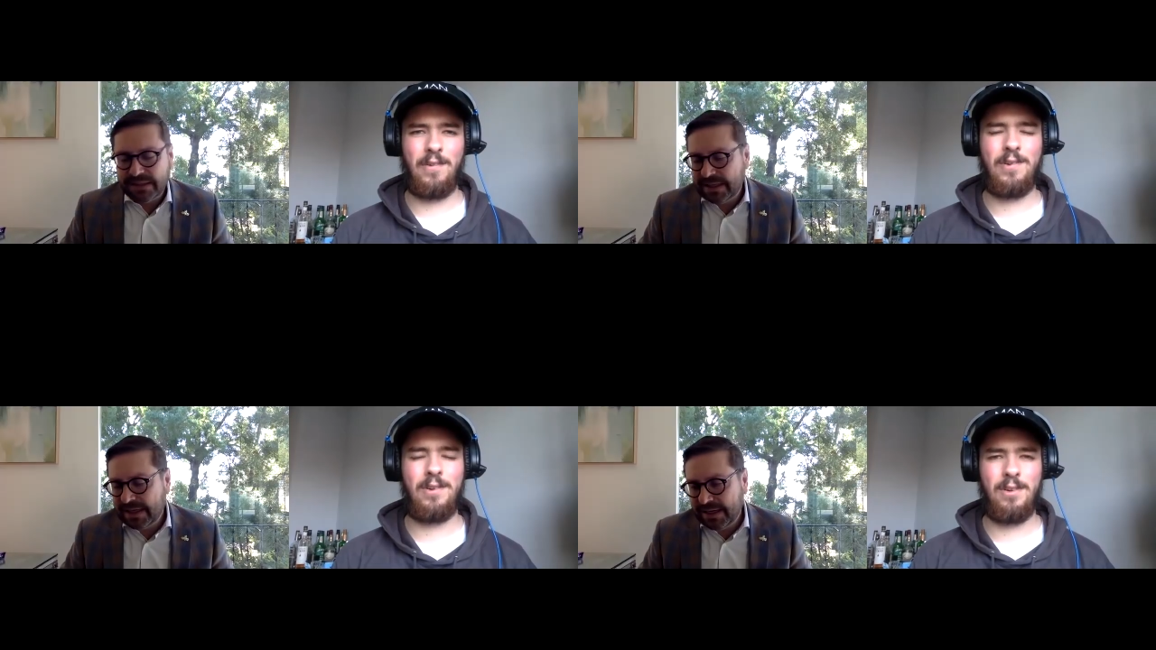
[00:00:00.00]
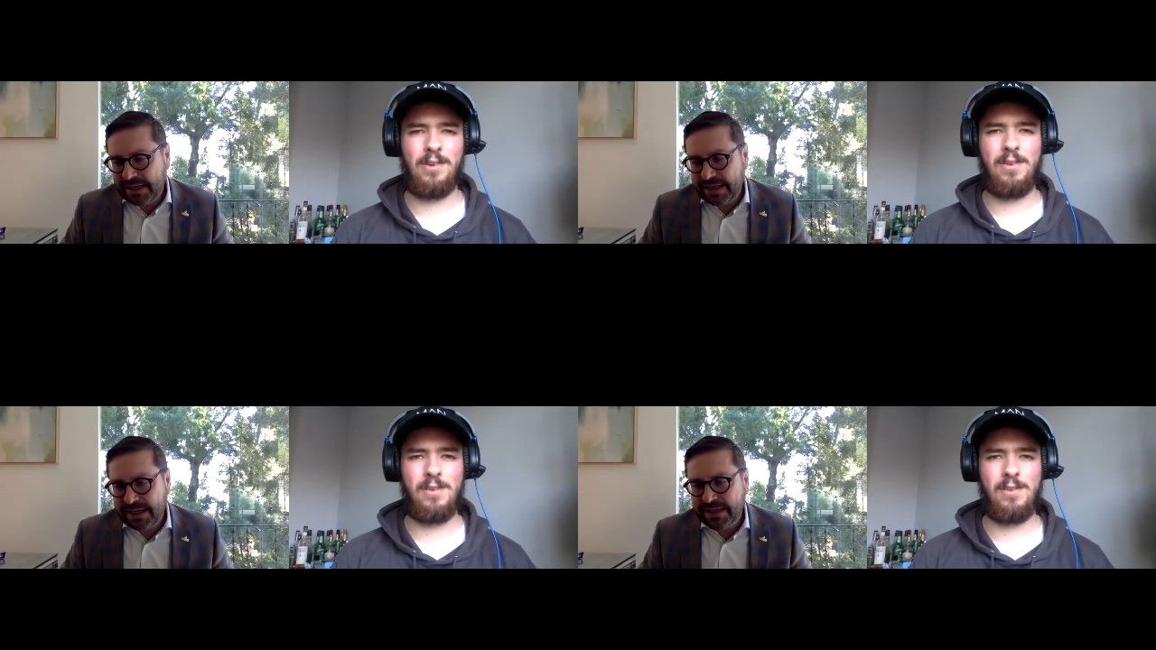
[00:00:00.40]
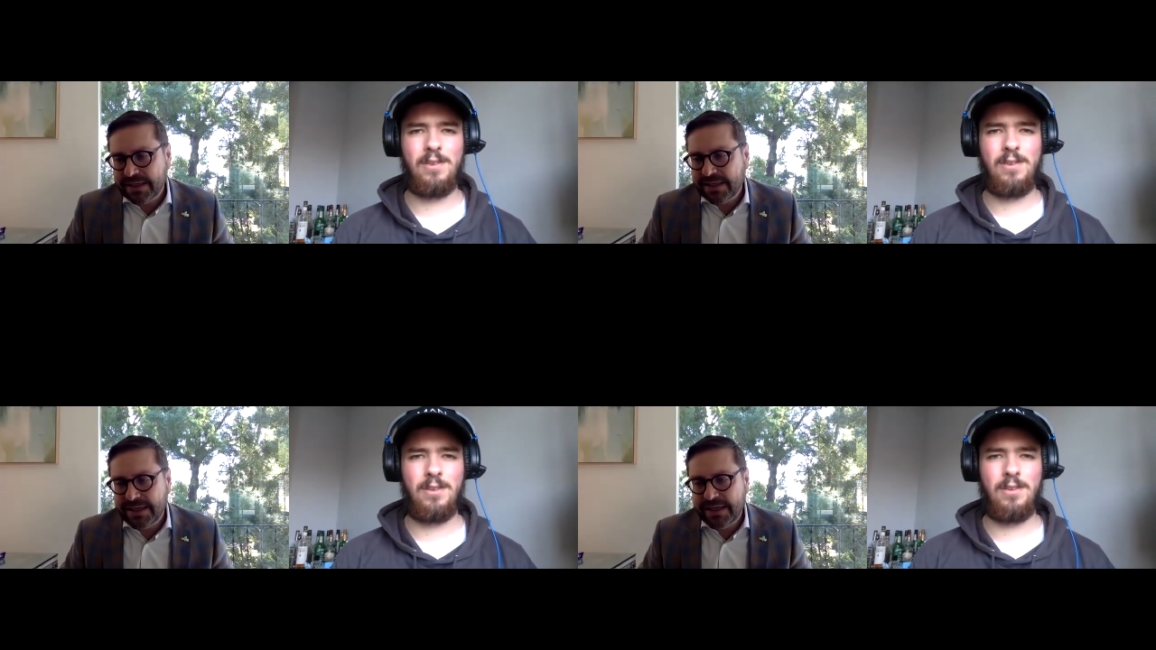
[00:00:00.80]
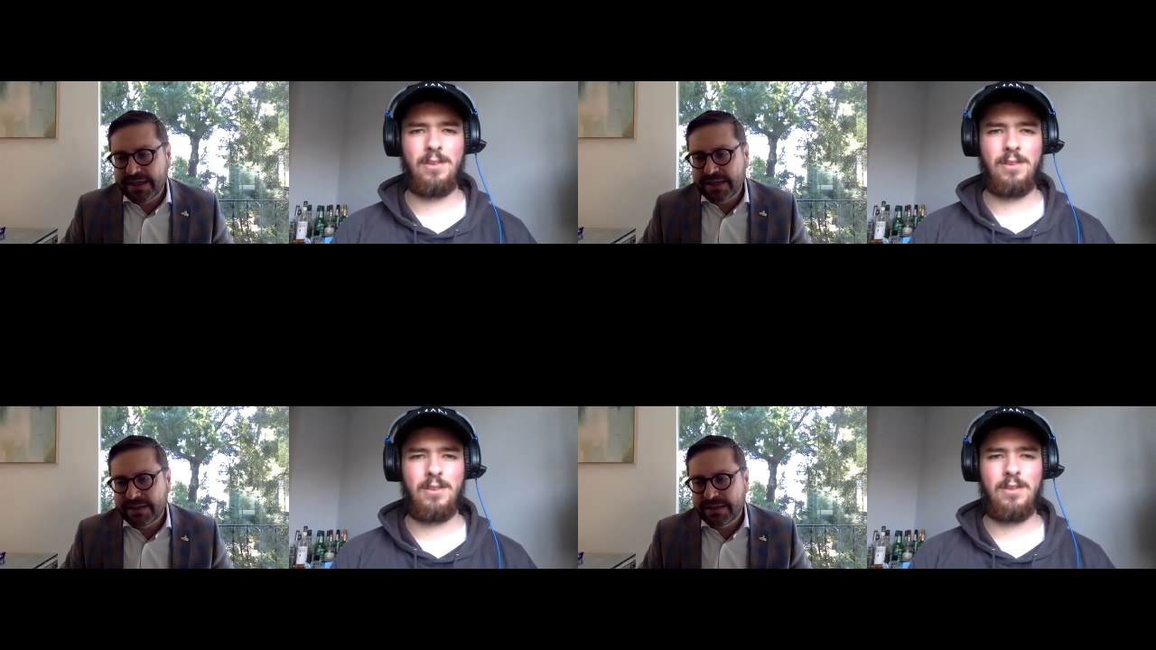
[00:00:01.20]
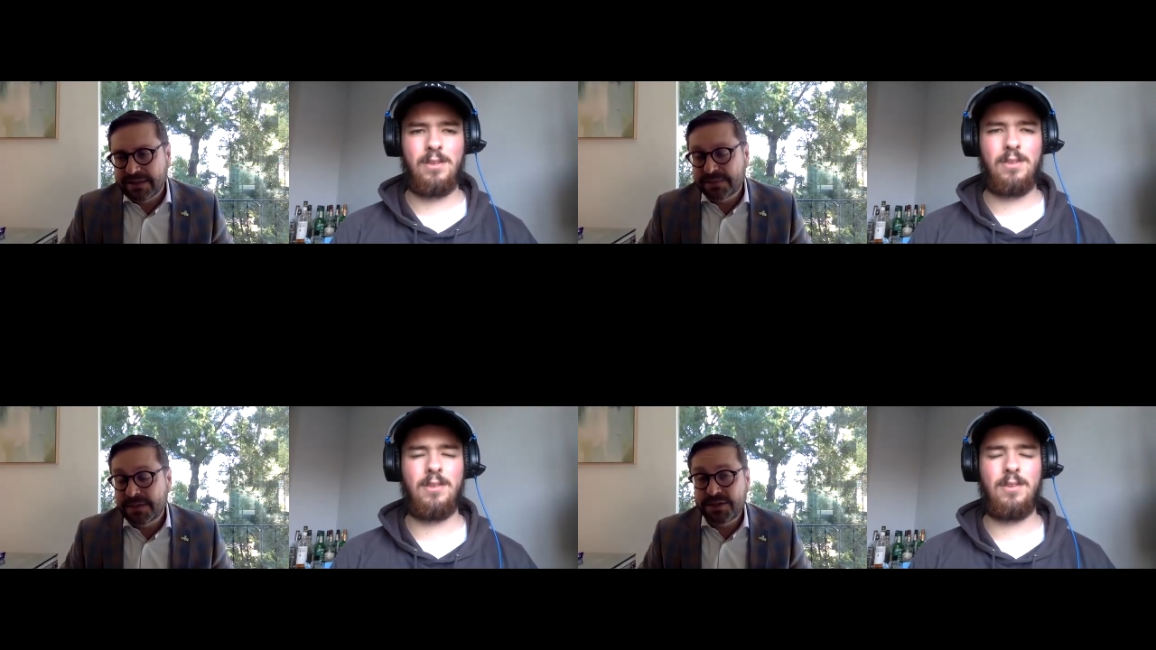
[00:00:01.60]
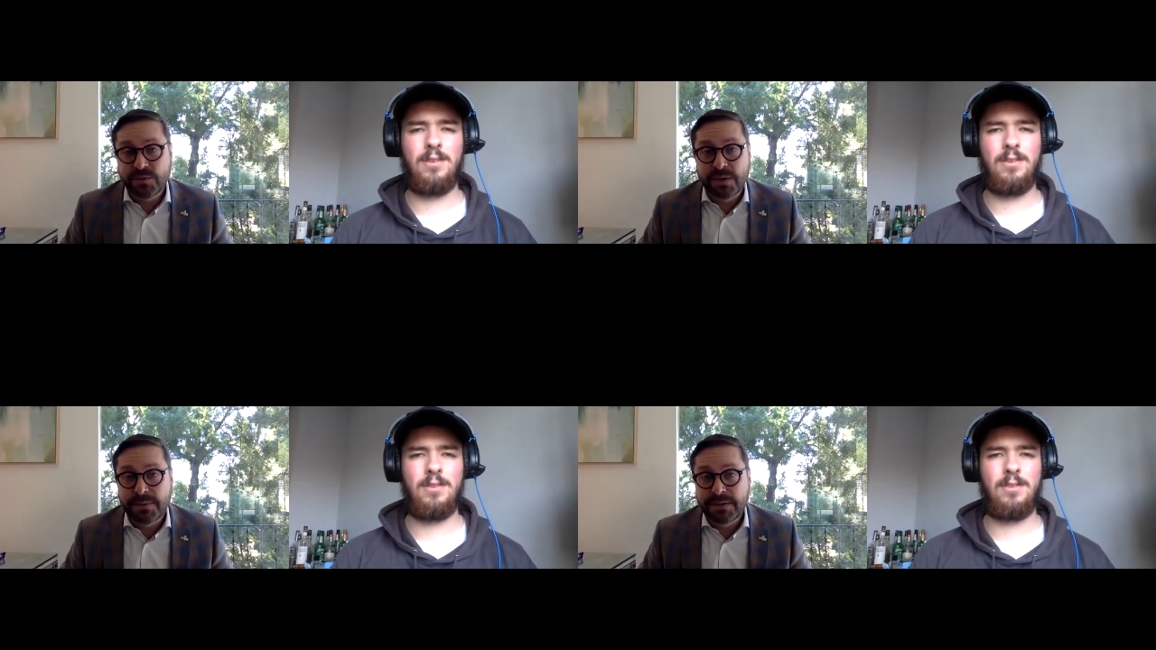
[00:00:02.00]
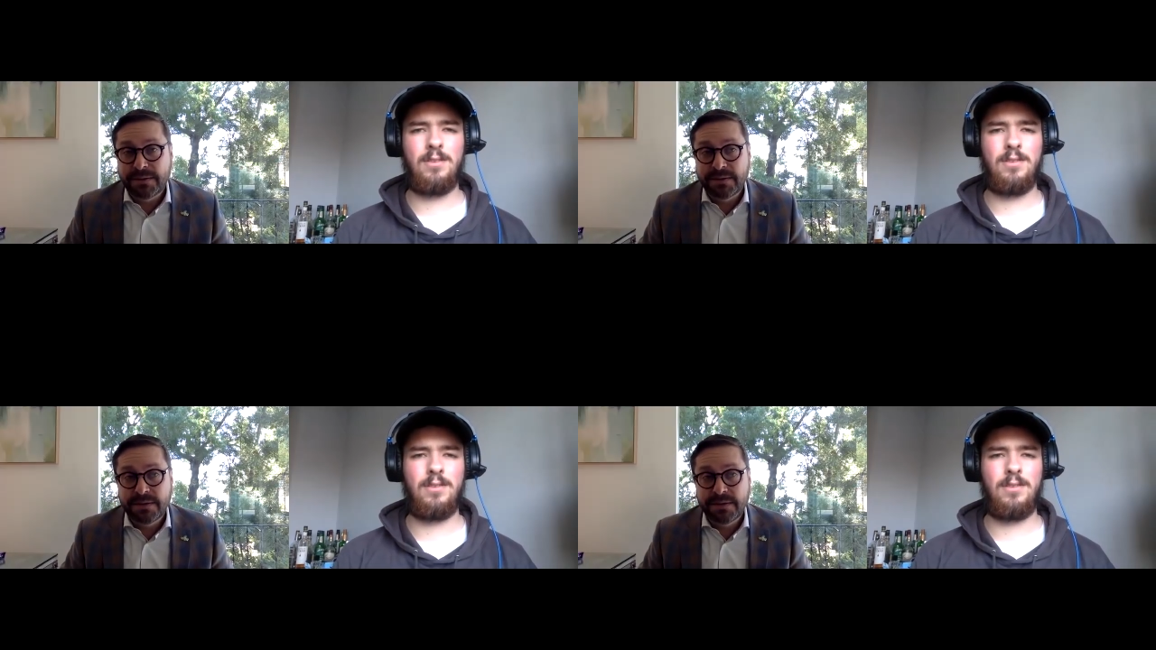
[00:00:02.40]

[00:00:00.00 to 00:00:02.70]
Speaker 1: a lot of headache, and especially women